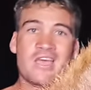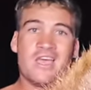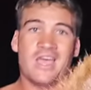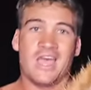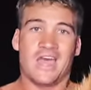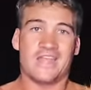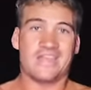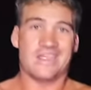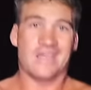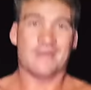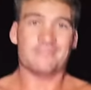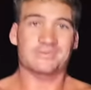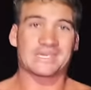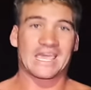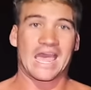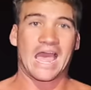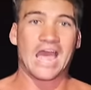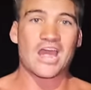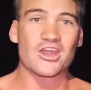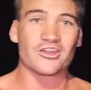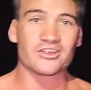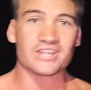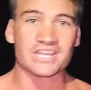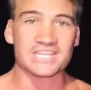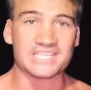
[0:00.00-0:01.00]
And now I'm
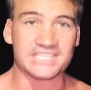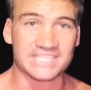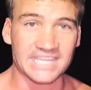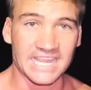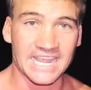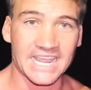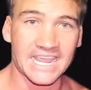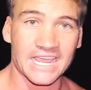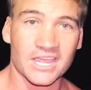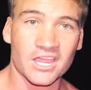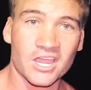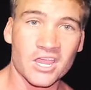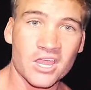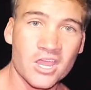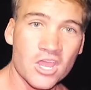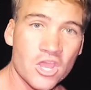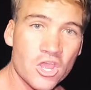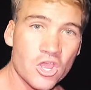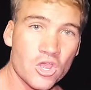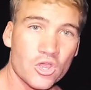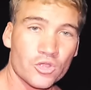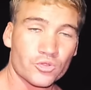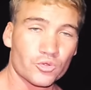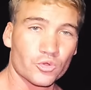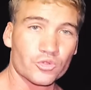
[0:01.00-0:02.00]
carrying a deer
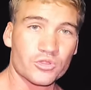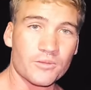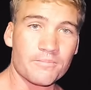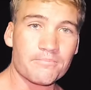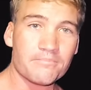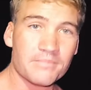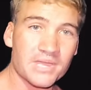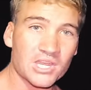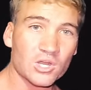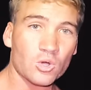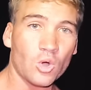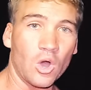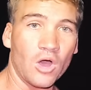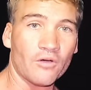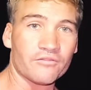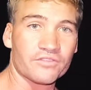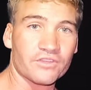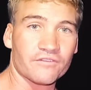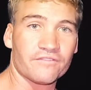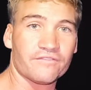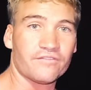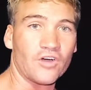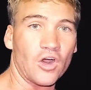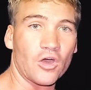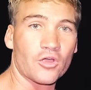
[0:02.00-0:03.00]
through the middle of the
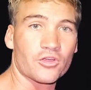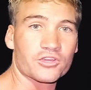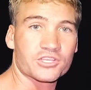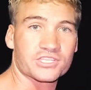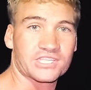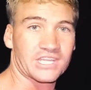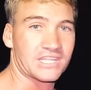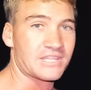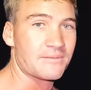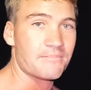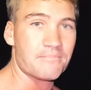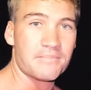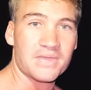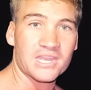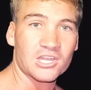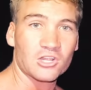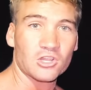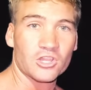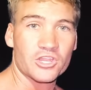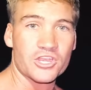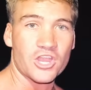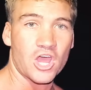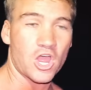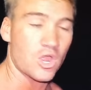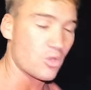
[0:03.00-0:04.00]
forest in the middle
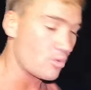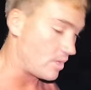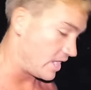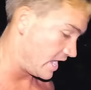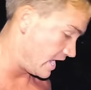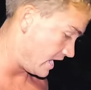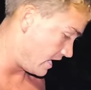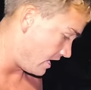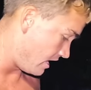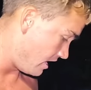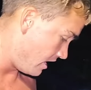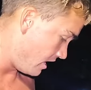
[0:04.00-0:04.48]
of nowhere